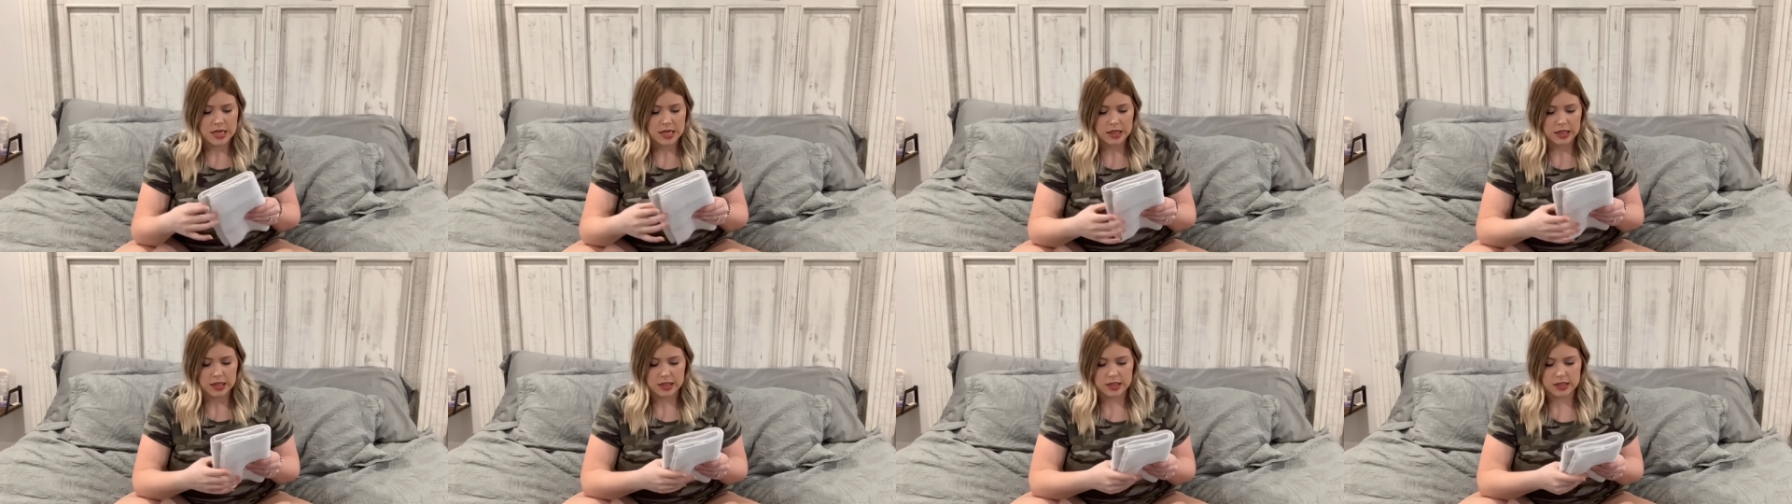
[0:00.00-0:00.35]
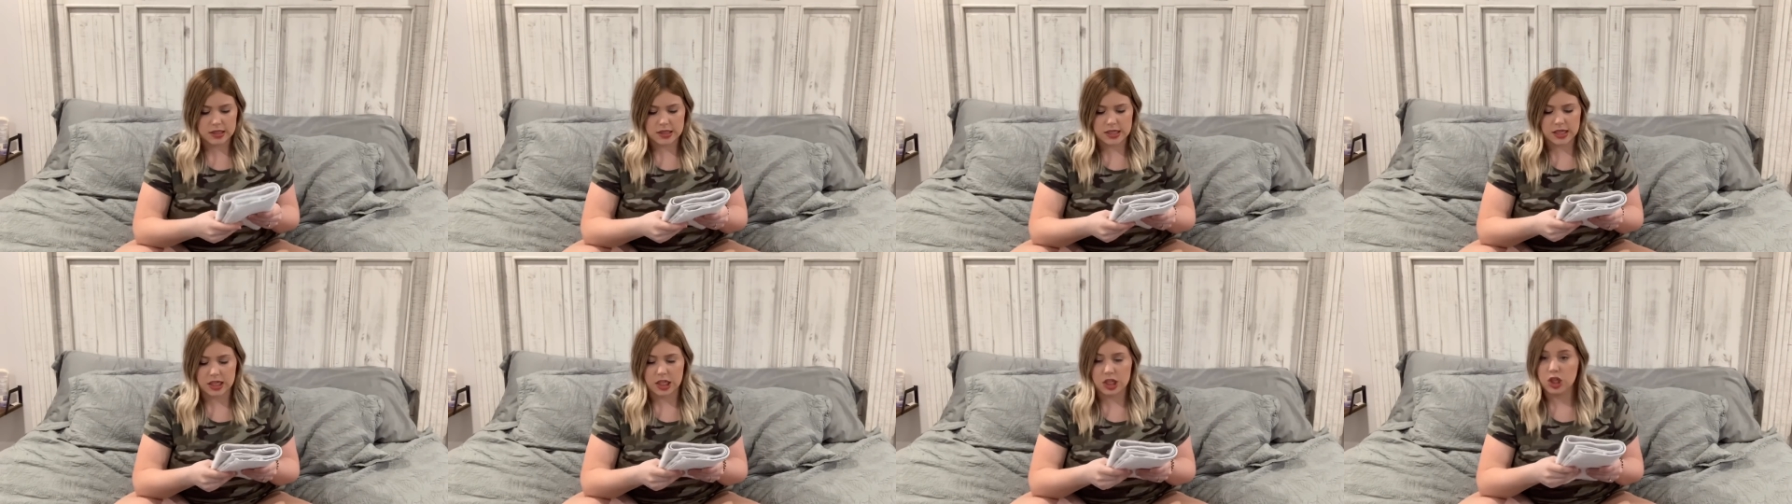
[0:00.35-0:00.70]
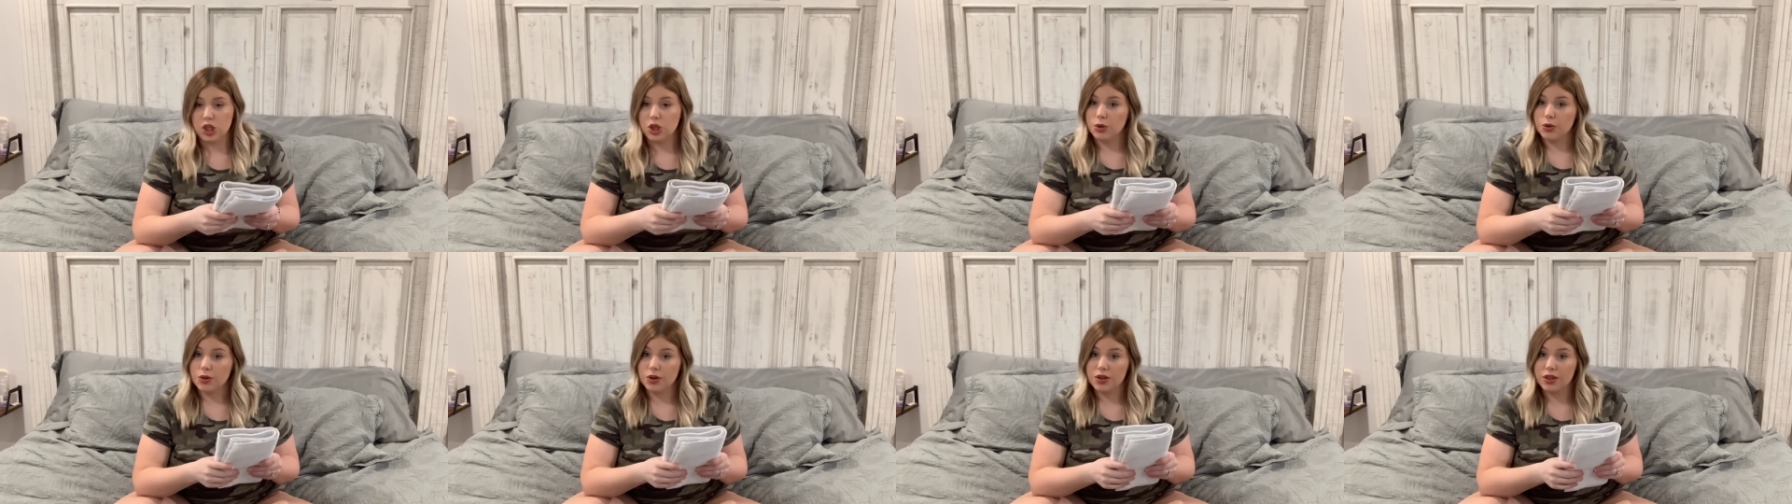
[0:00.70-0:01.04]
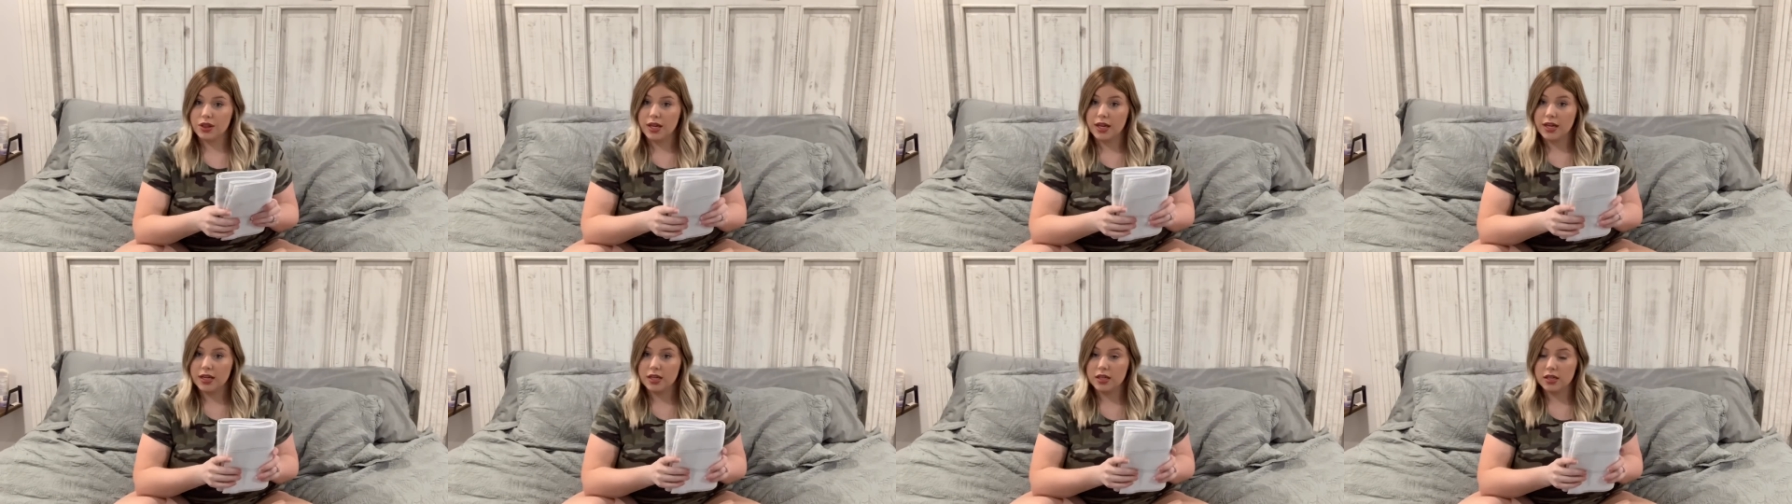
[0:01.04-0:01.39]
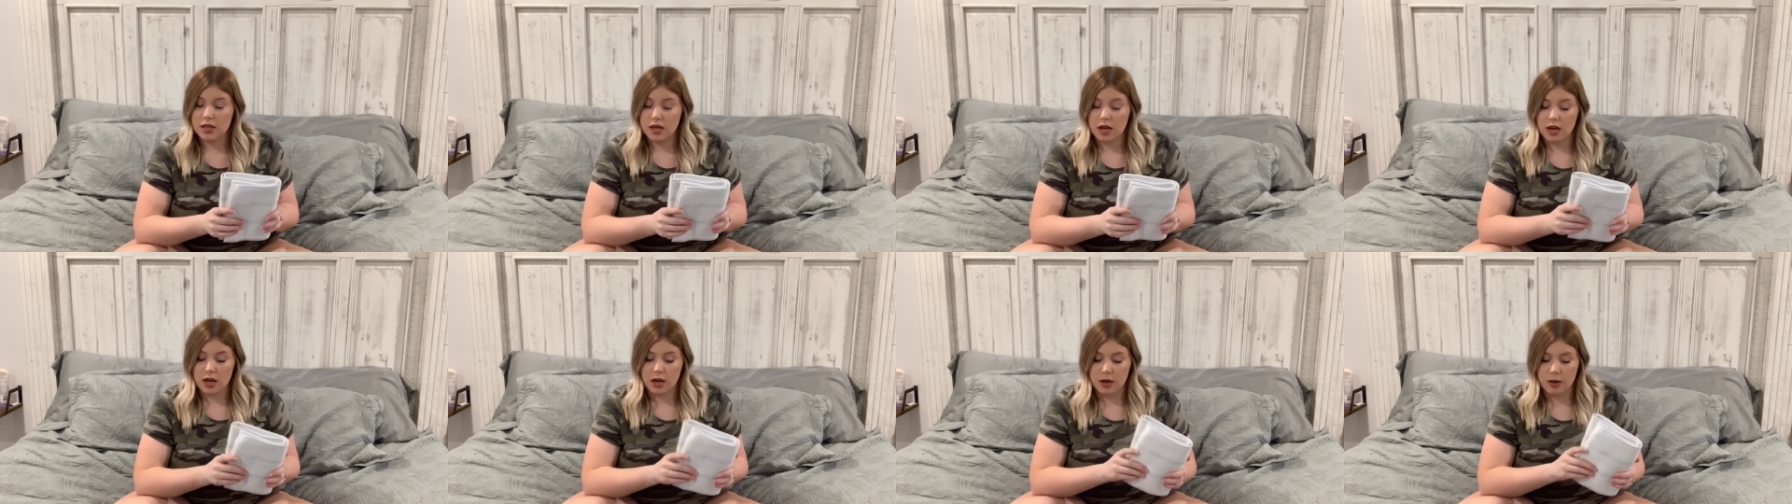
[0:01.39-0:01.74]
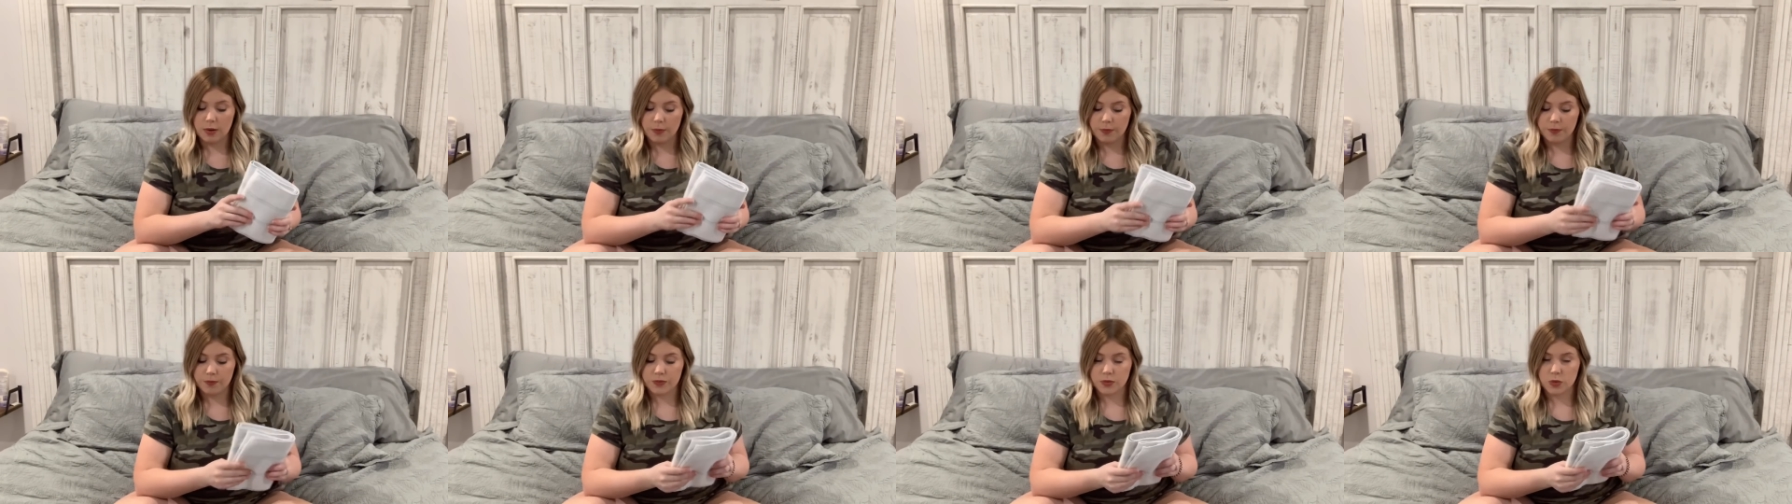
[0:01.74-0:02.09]
this is like a newer thing
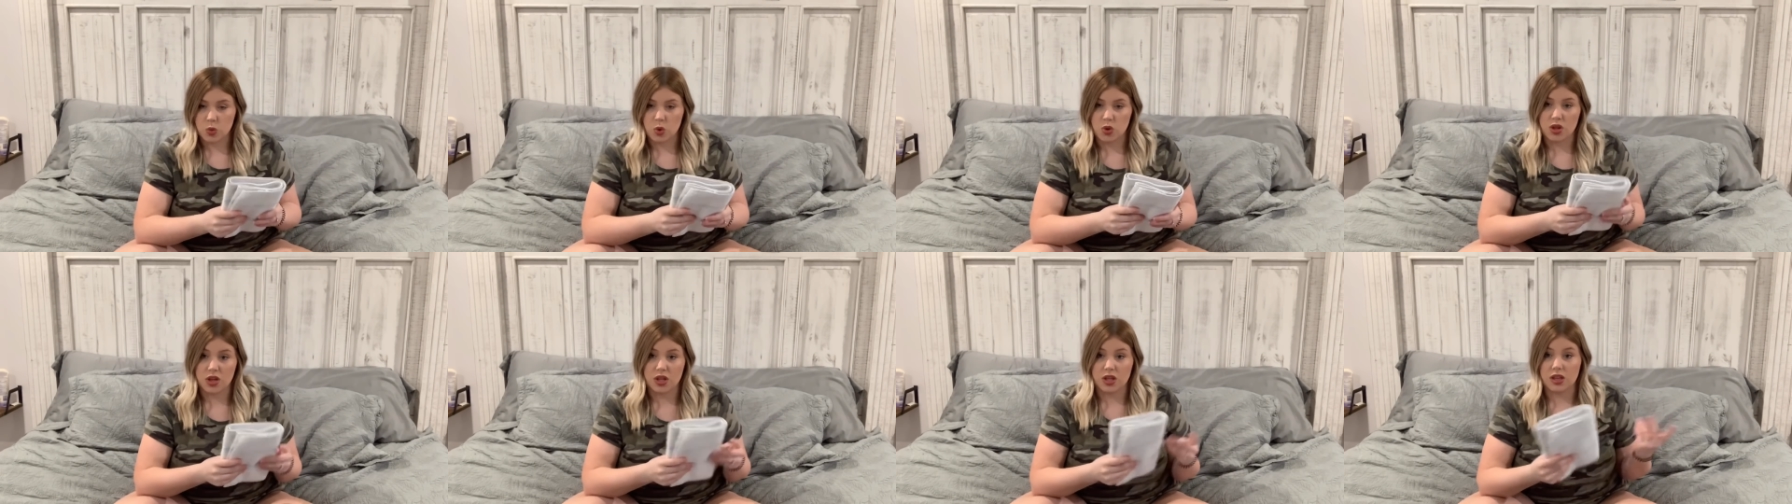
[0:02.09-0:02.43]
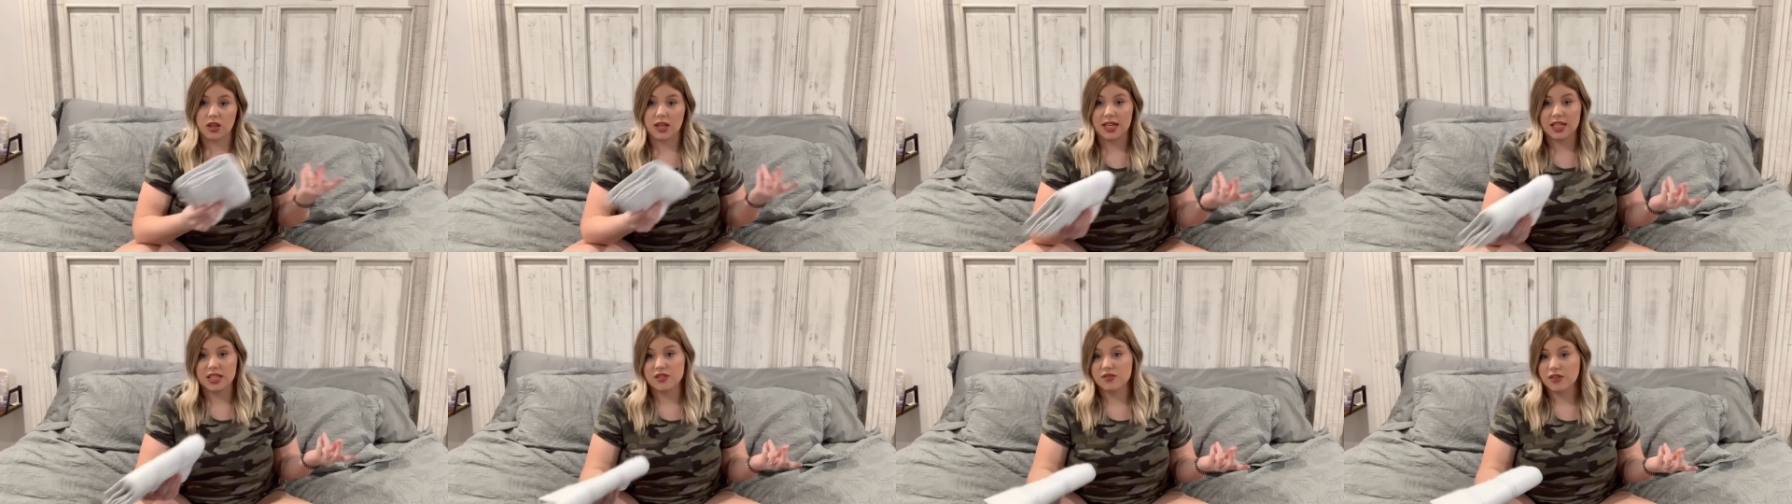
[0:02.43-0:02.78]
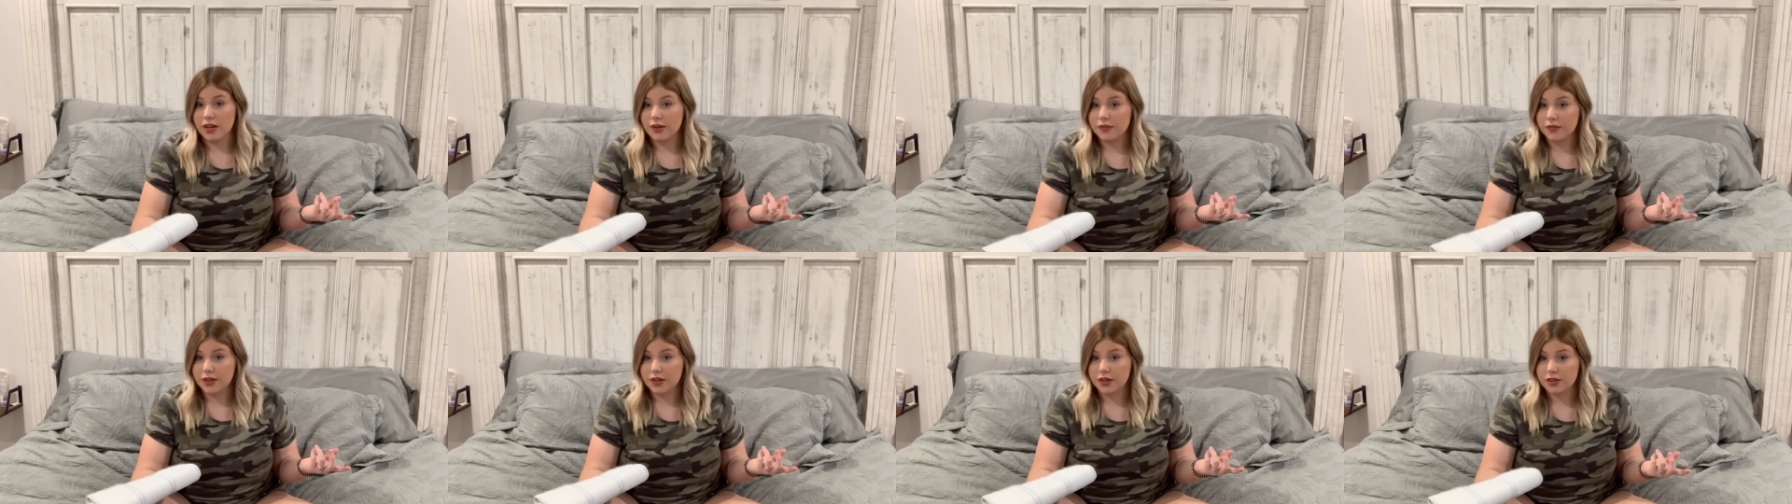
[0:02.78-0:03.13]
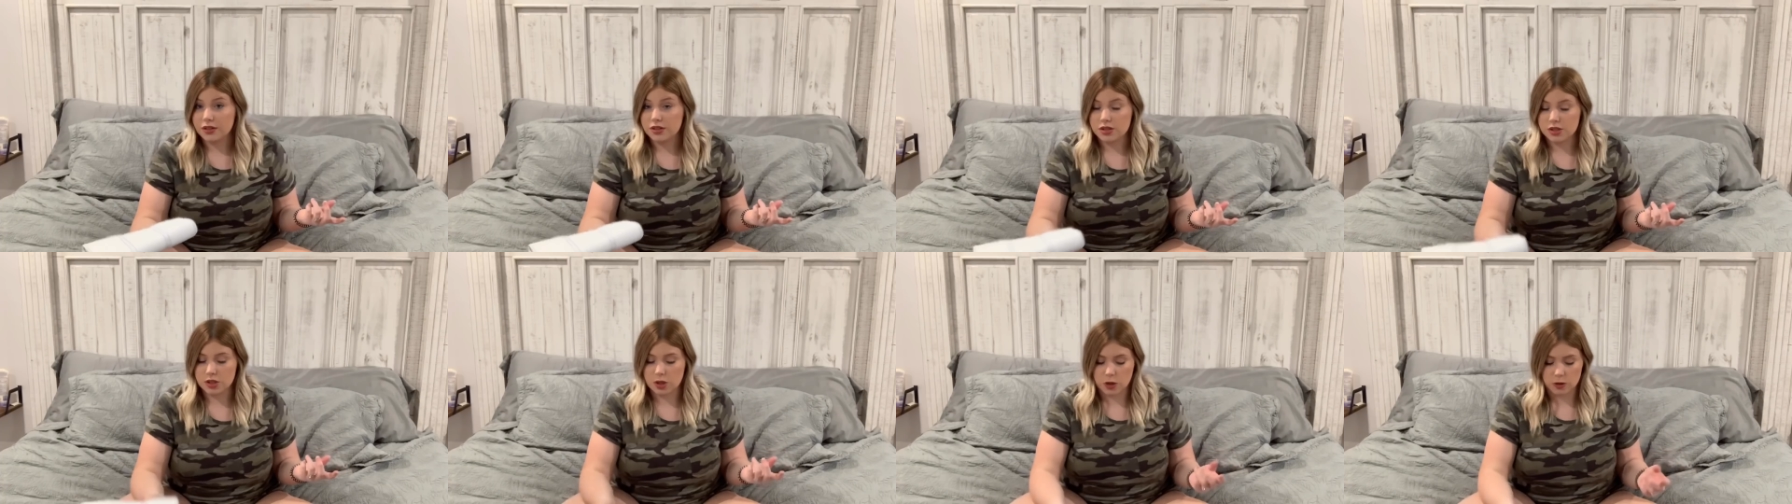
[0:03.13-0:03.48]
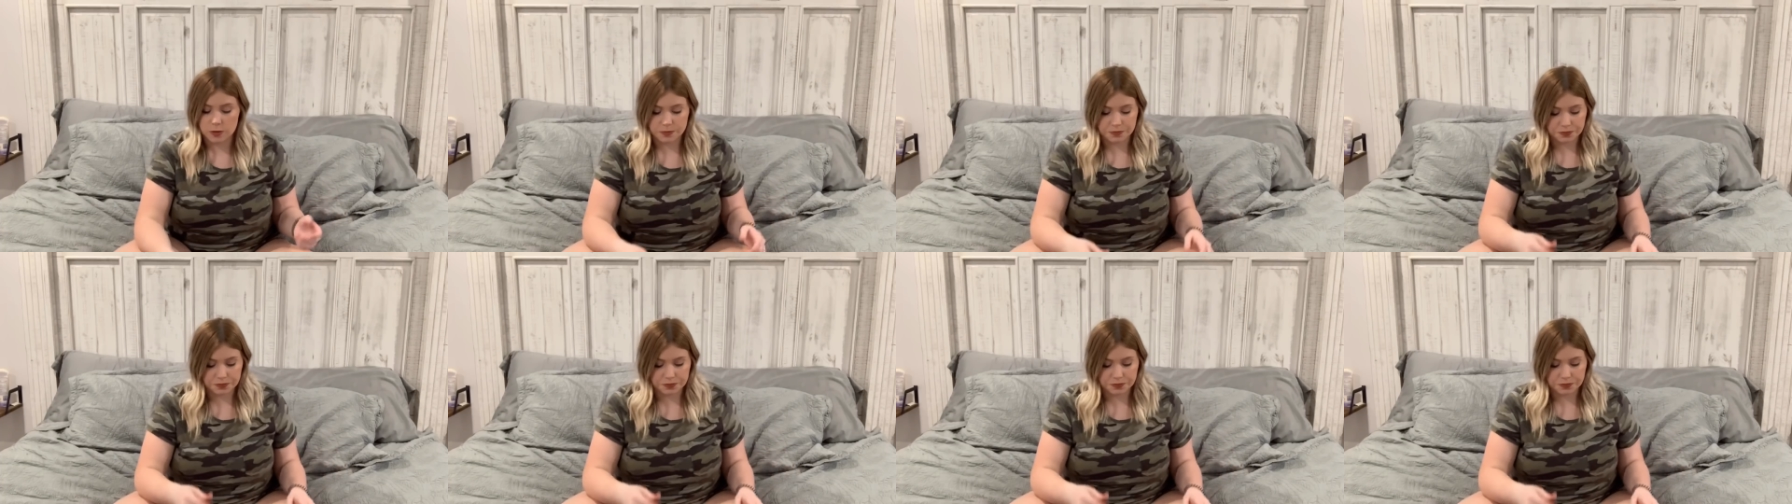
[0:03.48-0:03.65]
um, within the last five years so